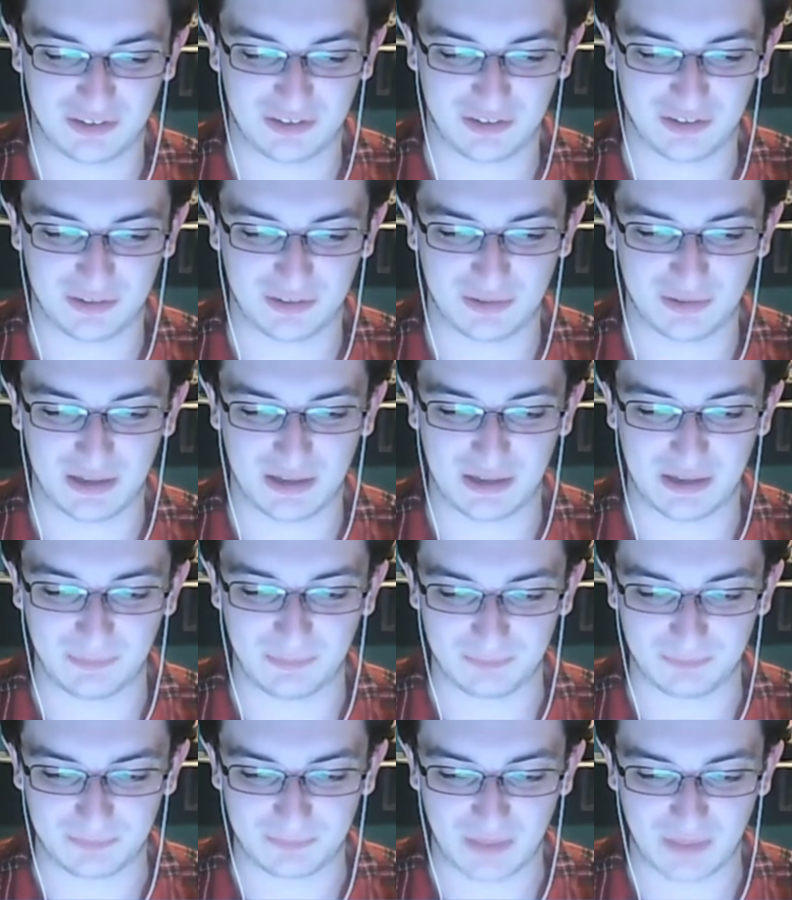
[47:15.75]
So
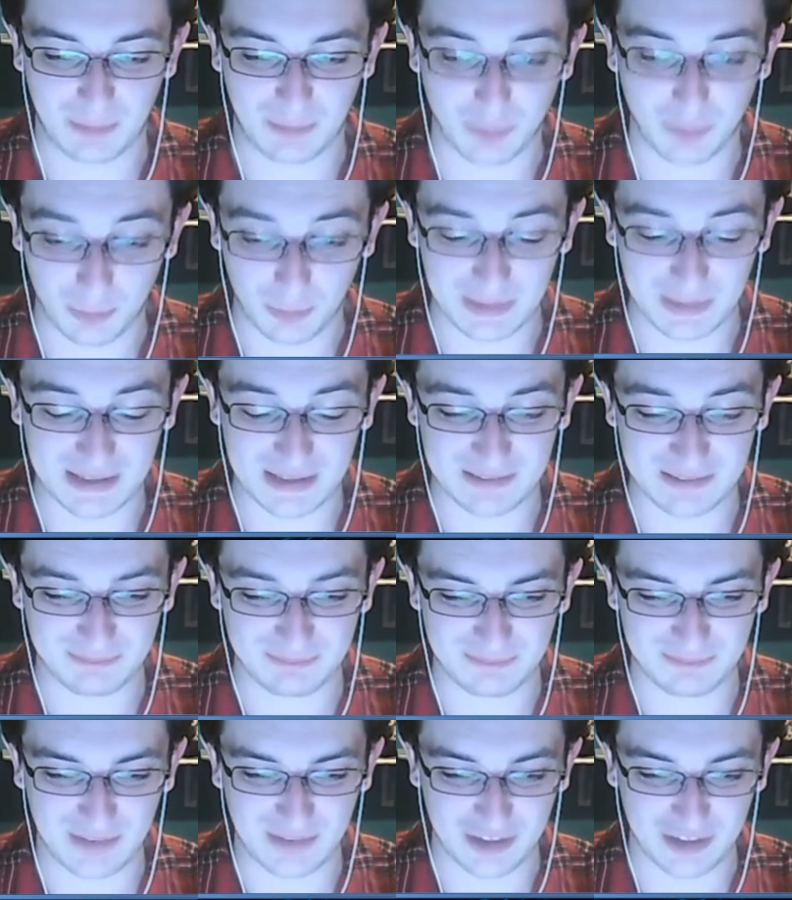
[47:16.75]
that probably
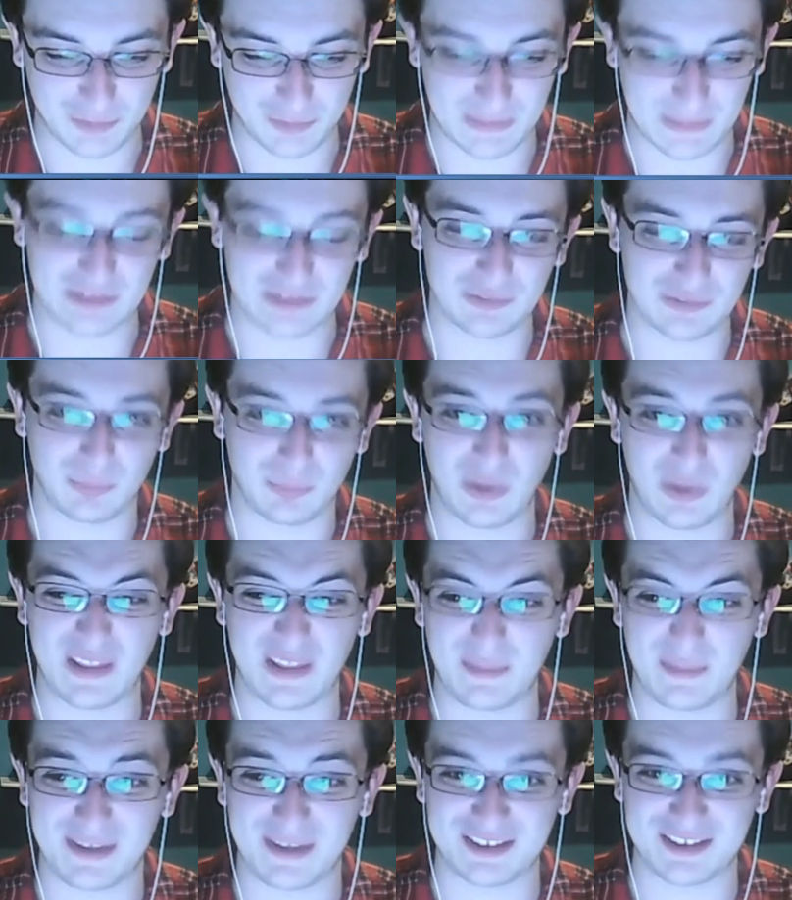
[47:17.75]
explains where
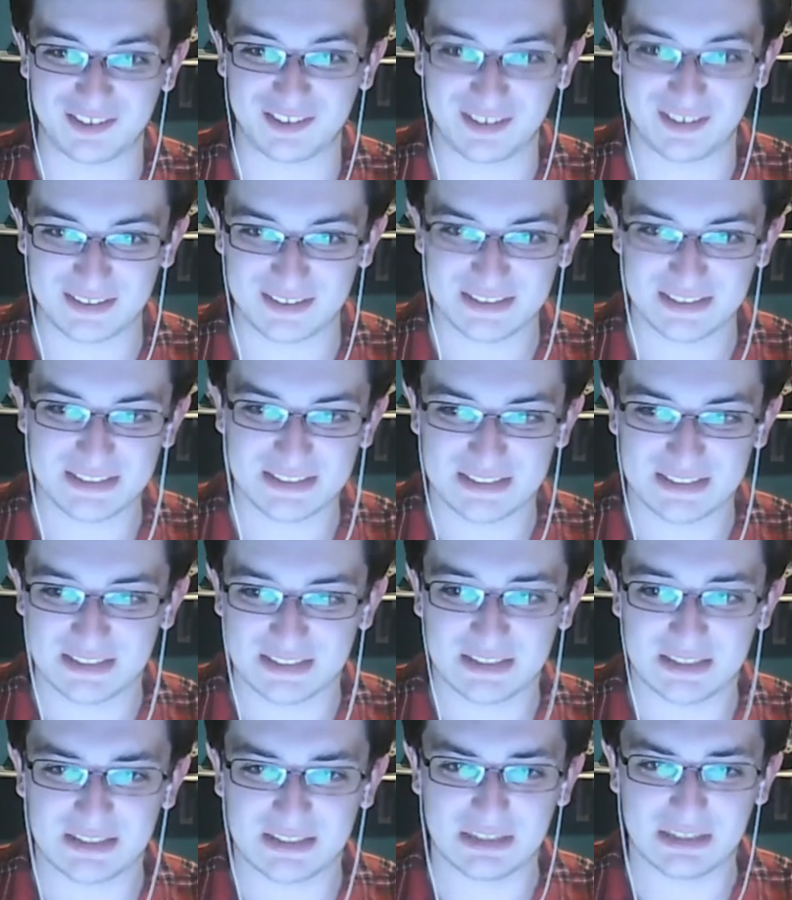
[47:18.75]
they managed to
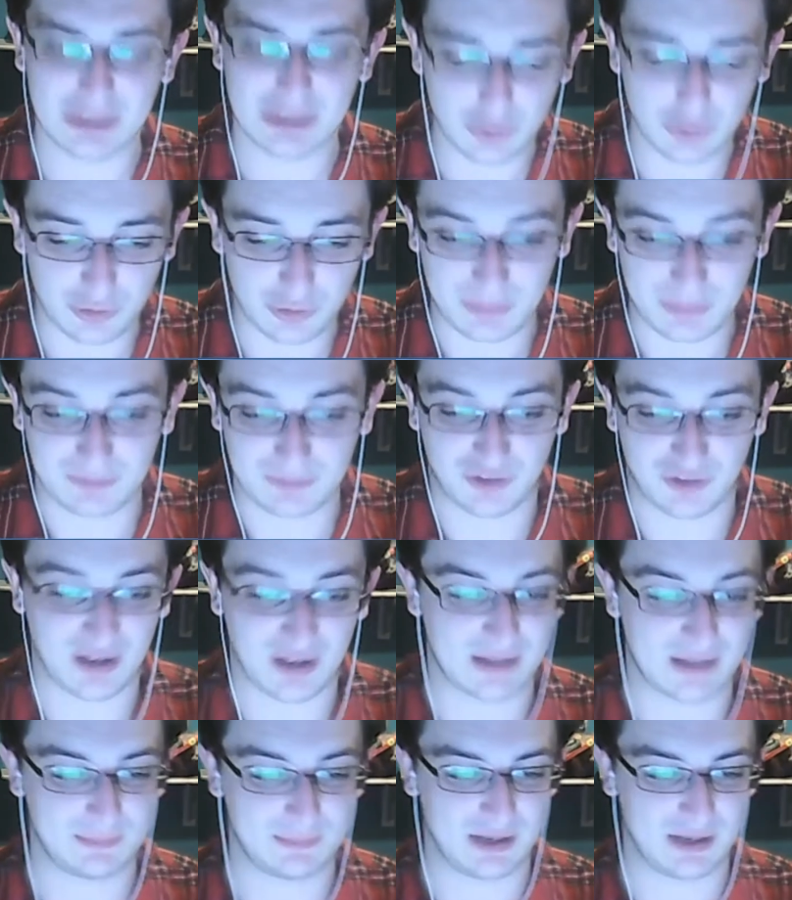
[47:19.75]
lose a bit of
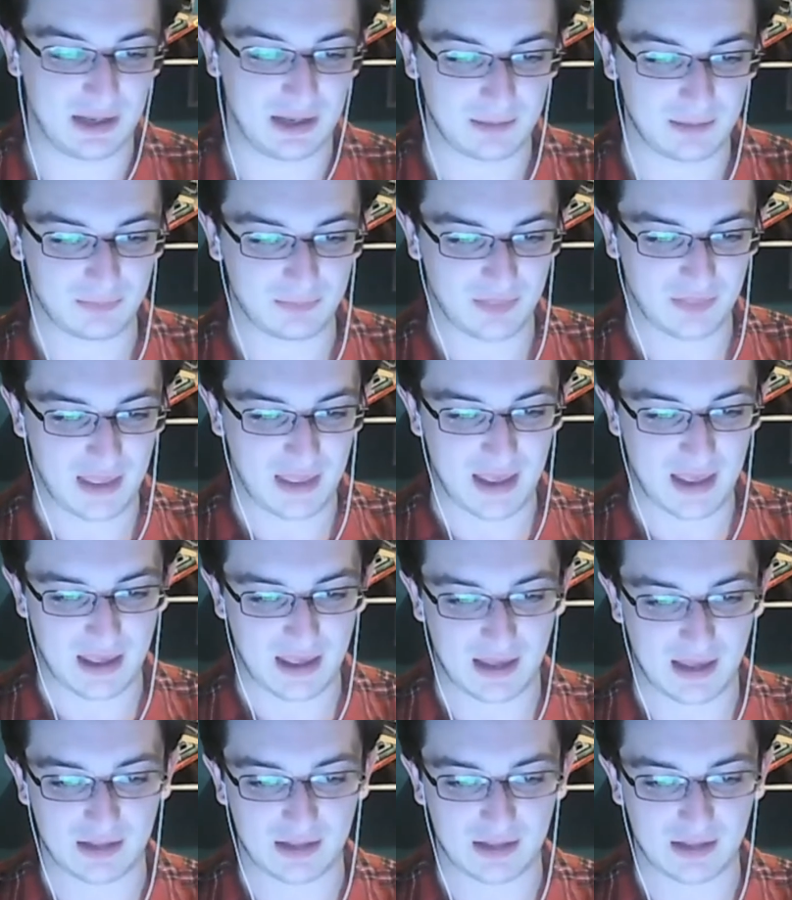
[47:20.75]
time there.